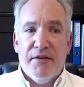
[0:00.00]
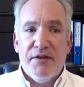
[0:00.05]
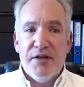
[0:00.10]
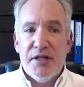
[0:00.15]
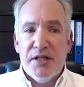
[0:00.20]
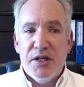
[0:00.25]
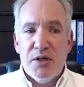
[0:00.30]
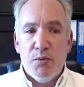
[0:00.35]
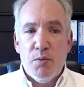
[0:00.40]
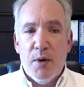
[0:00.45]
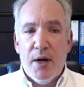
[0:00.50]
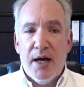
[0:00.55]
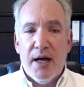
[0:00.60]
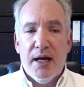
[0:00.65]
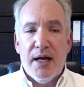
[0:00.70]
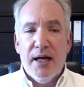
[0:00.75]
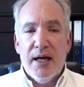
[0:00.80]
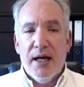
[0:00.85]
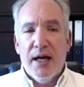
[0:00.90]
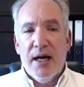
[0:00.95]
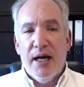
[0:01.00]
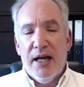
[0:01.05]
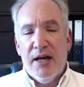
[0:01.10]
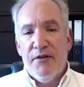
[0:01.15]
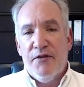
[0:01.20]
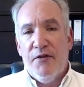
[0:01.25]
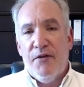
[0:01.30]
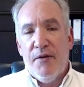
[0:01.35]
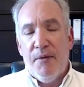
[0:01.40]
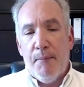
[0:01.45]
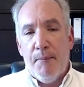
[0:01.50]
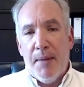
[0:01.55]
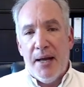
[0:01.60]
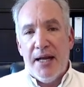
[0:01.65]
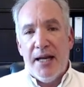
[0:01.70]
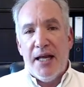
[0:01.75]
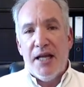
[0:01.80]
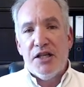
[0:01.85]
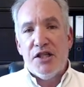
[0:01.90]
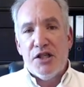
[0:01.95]
This is where if
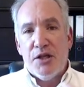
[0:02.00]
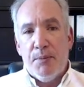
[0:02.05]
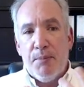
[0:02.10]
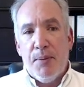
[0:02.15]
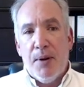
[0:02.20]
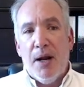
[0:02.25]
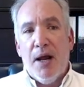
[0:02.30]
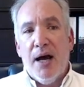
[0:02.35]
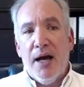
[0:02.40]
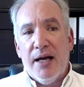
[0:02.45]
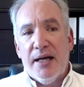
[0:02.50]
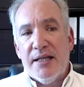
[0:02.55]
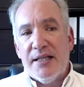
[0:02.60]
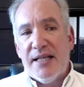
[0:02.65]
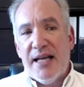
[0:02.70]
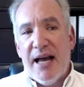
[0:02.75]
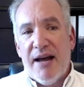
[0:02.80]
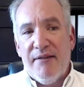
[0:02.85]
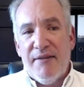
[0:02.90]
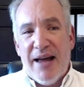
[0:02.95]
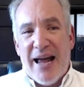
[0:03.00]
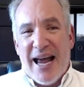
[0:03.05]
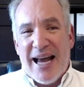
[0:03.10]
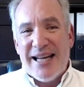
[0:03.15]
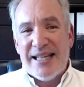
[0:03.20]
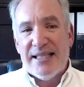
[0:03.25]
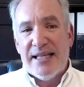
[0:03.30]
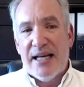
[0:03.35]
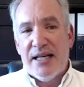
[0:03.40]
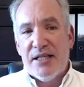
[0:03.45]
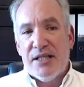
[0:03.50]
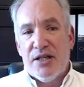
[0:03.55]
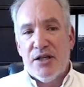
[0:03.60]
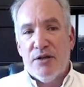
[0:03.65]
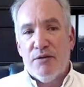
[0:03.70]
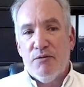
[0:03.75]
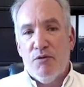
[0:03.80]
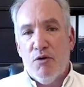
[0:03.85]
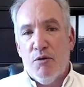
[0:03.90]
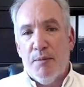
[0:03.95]
many suppliers have access to the
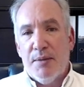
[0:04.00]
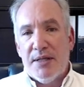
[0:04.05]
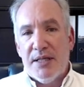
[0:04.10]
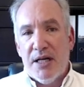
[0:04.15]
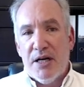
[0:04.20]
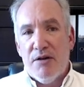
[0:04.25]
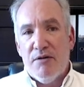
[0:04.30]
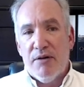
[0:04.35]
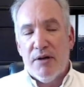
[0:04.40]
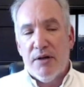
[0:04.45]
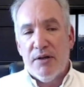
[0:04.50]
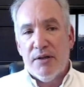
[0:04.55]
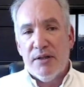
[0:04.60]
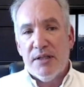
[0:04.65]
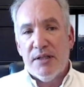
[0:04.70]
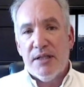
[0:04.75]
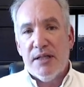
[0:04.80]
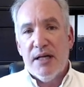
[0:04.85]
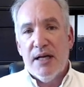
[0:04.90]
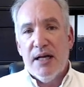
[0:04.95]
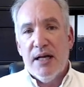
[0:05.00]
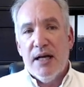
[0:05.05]
raw materials,